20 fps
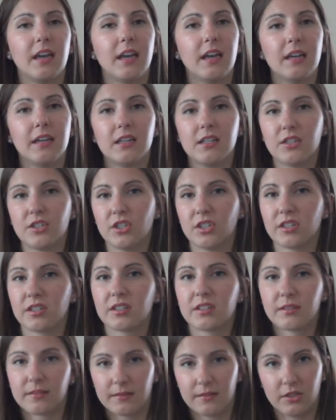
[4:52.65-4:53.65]
and it
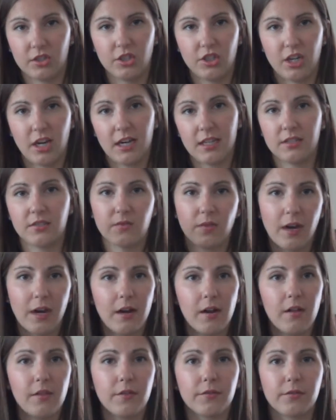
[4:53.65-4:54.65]
just shines
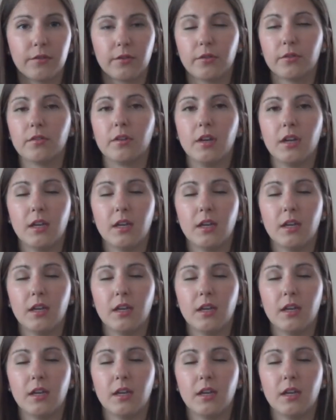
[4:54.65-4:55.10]
right on through.